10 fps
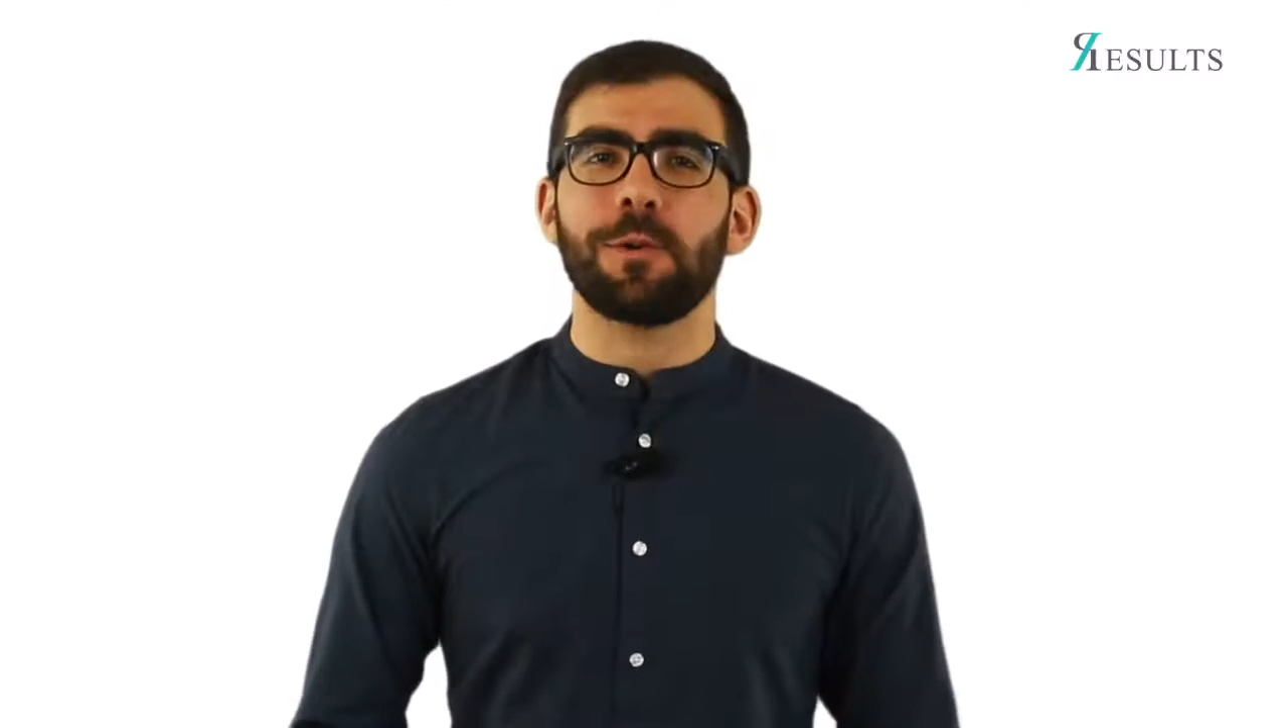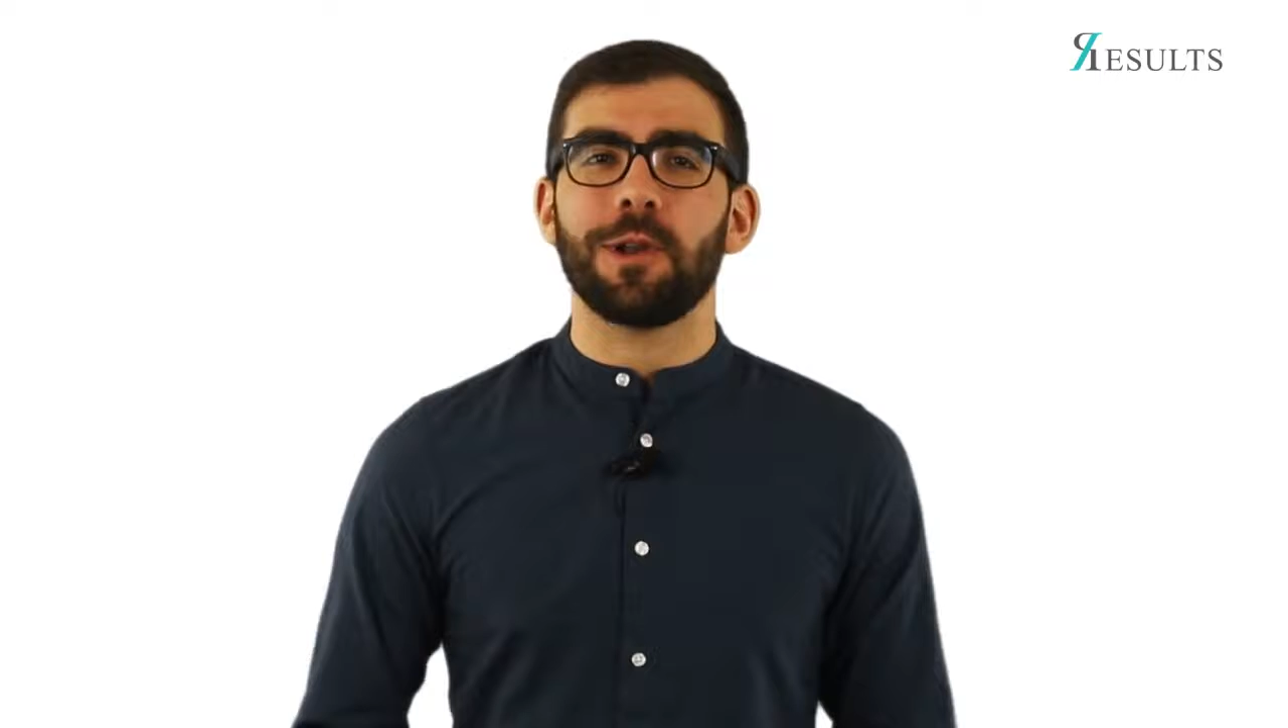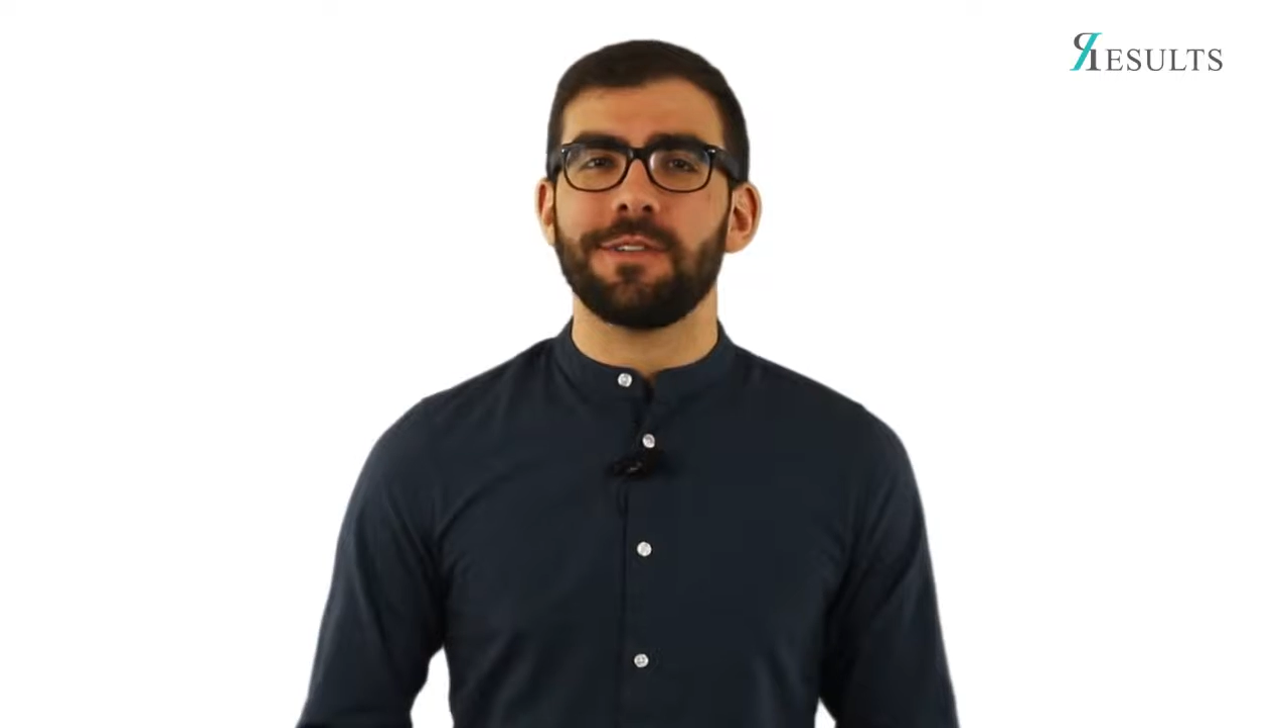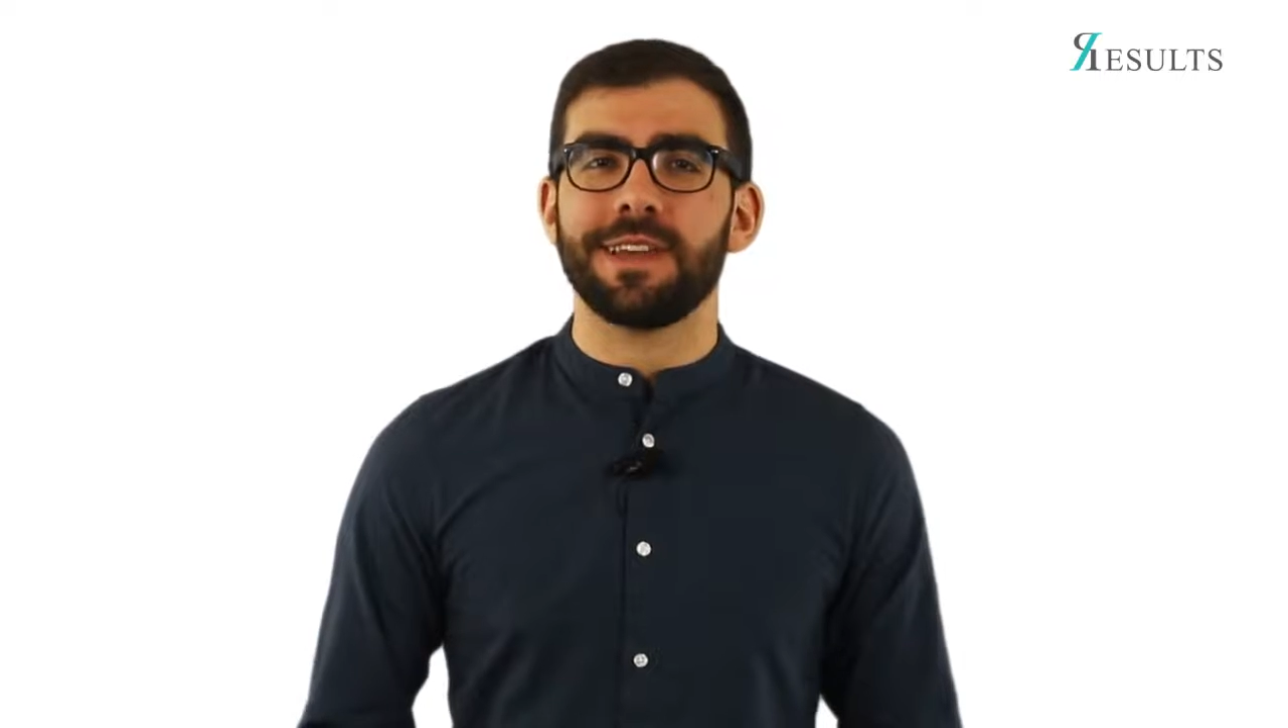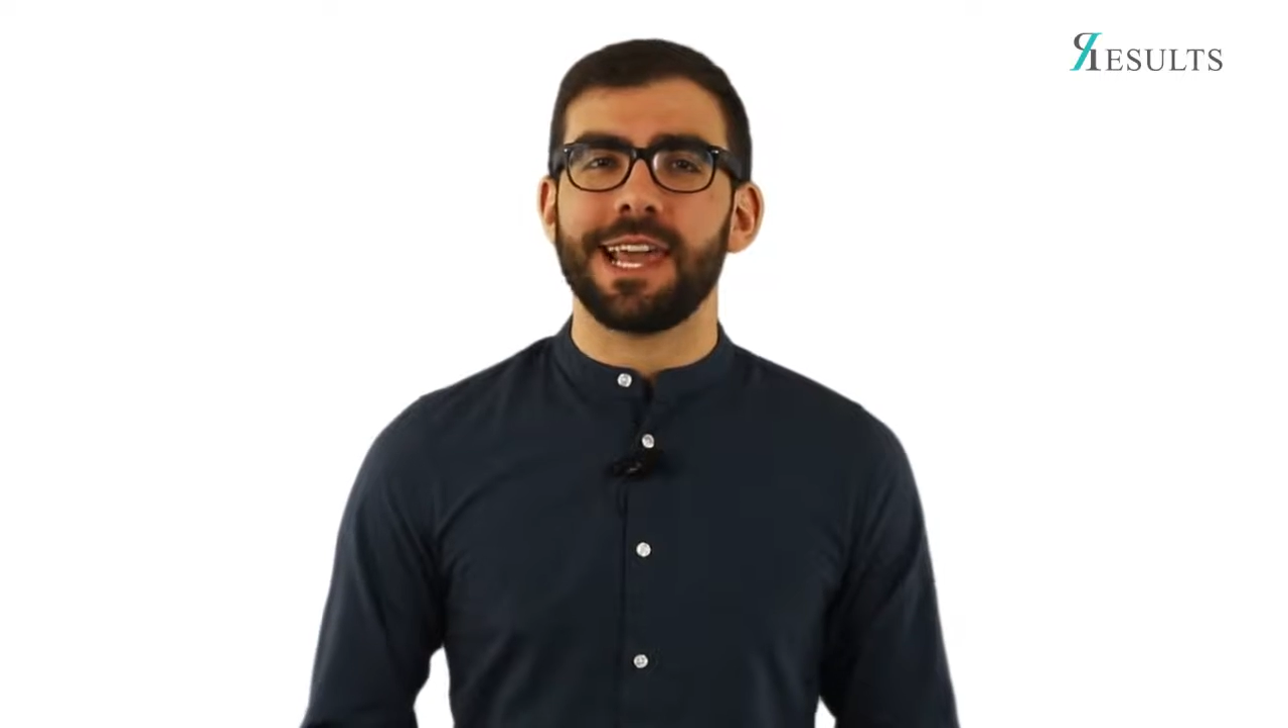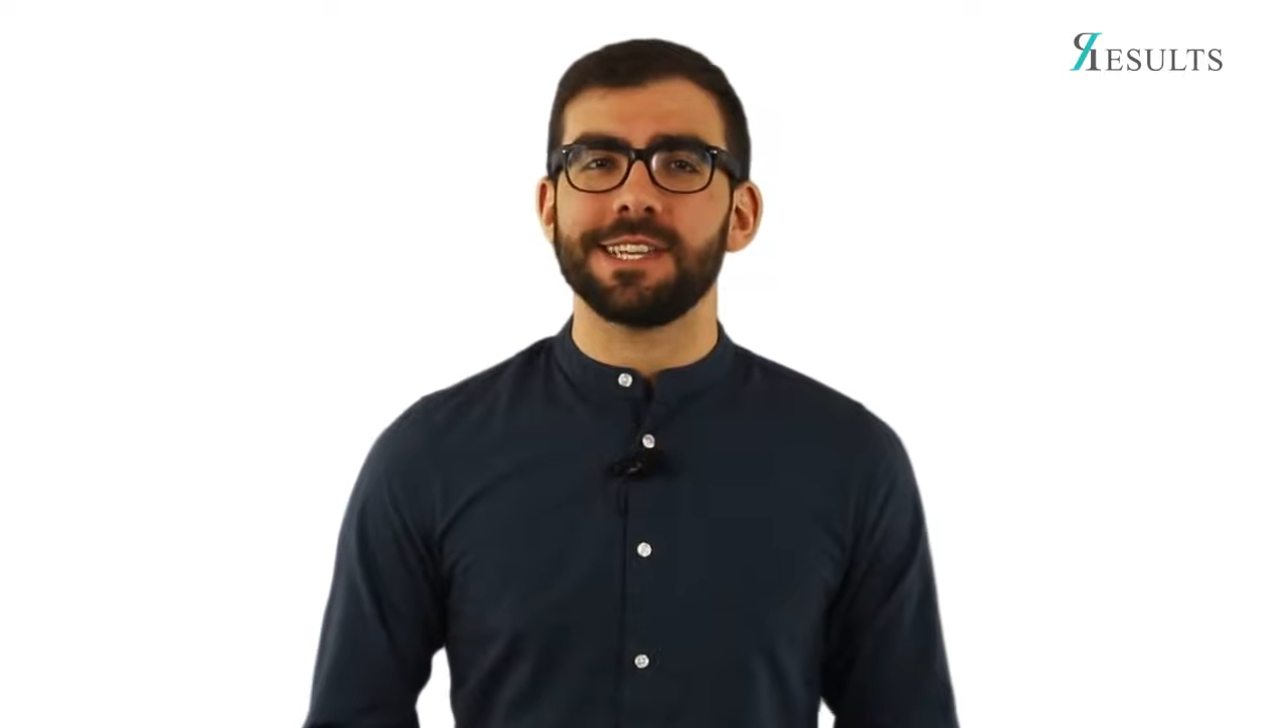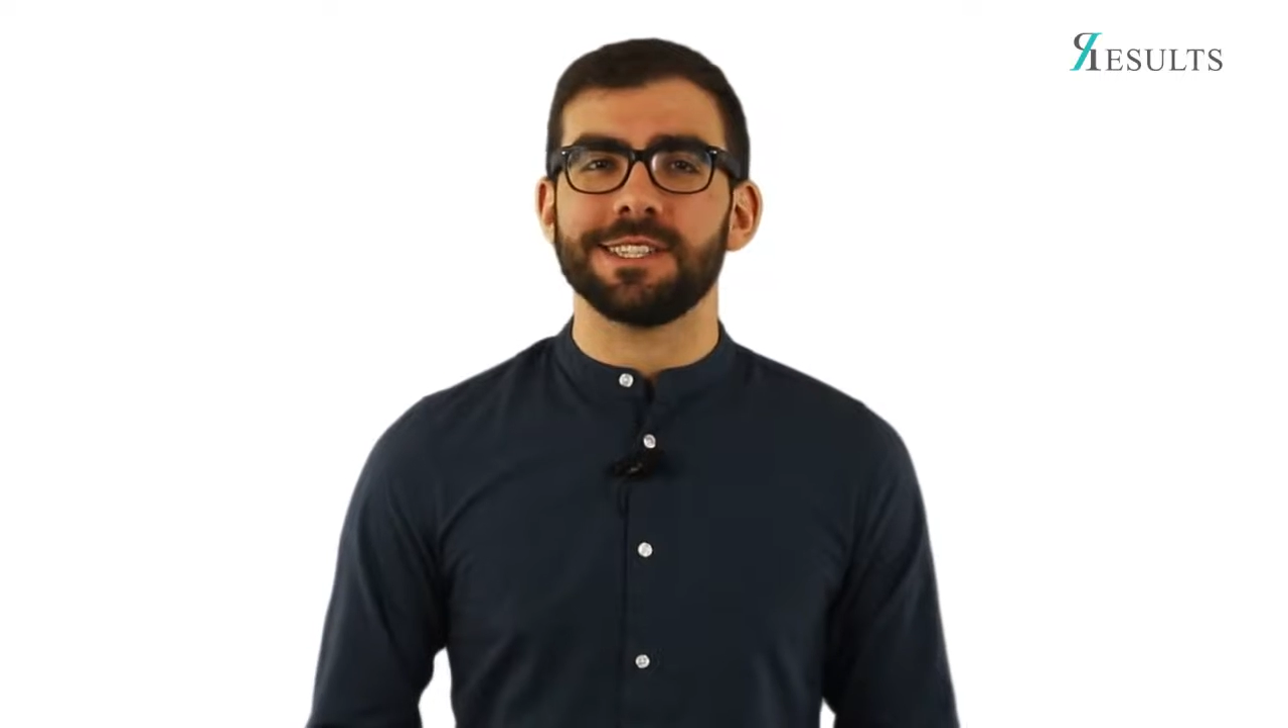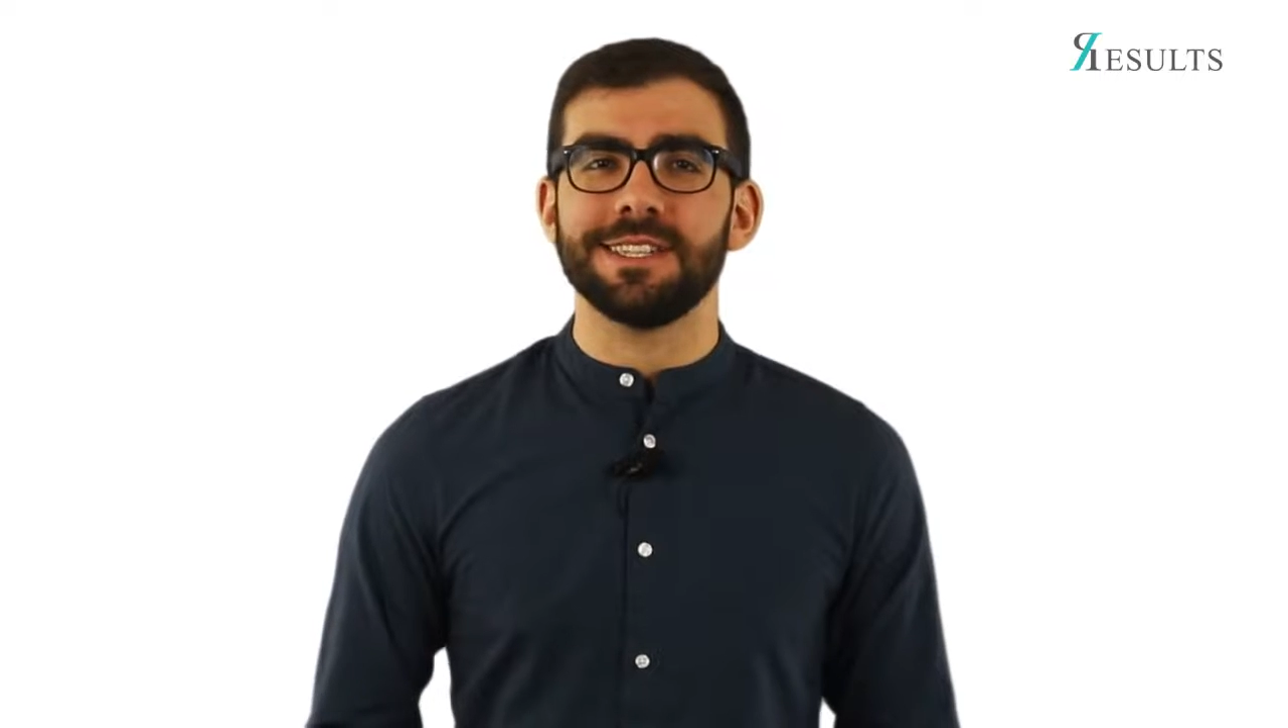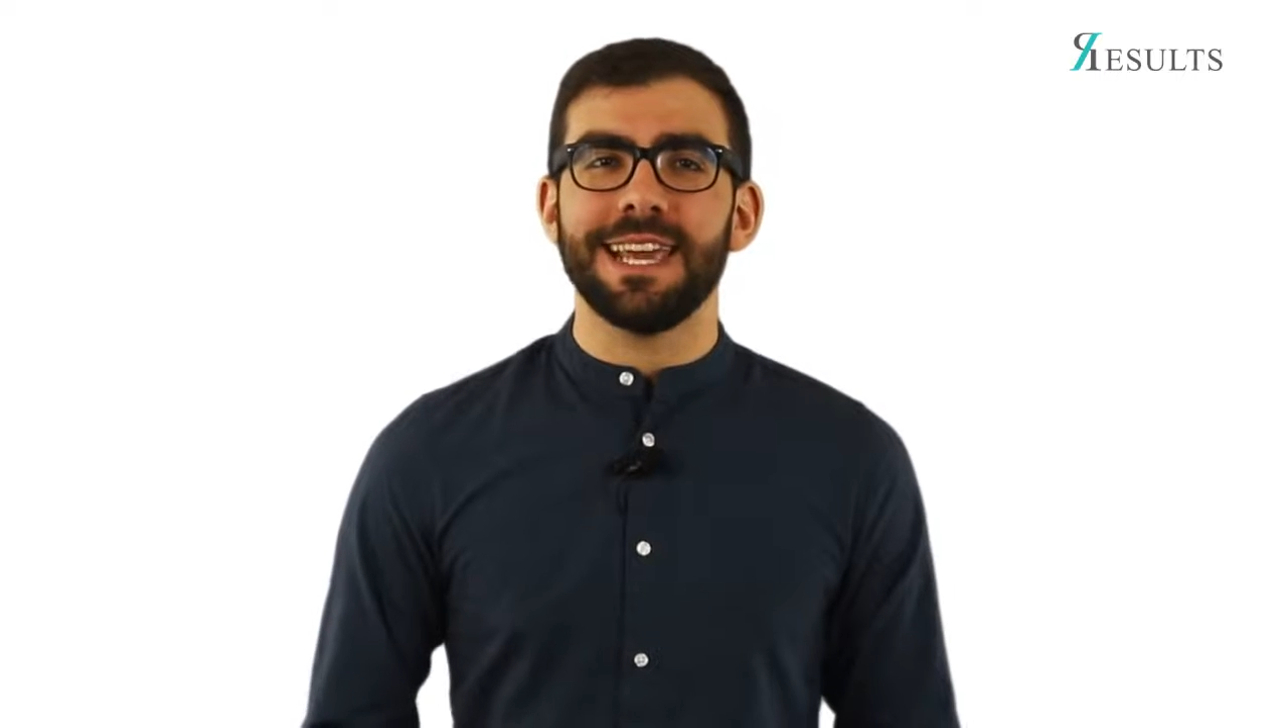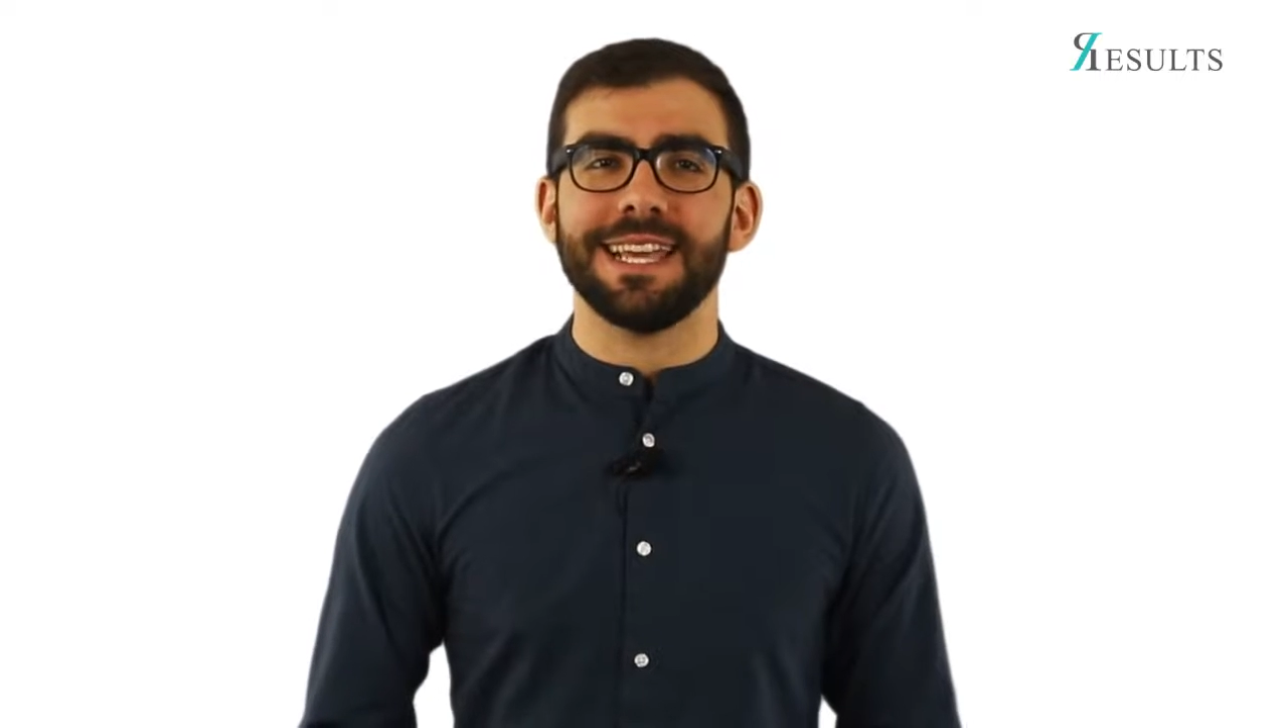
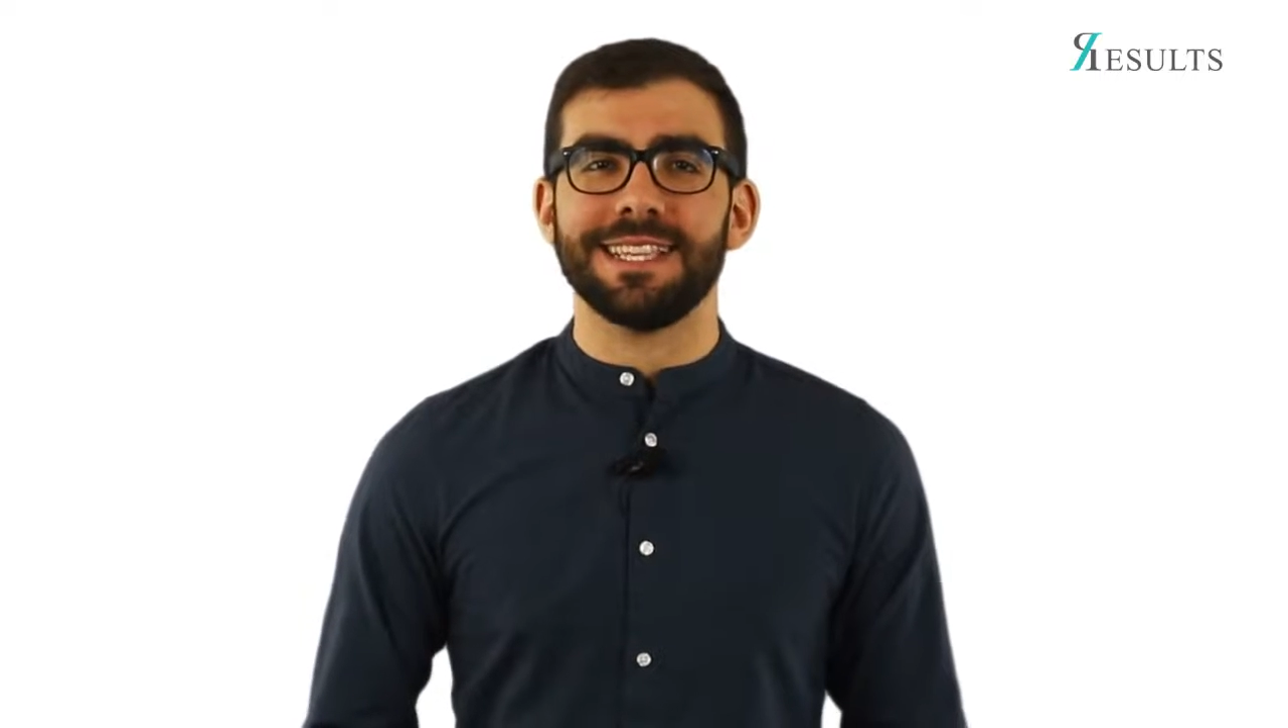qualification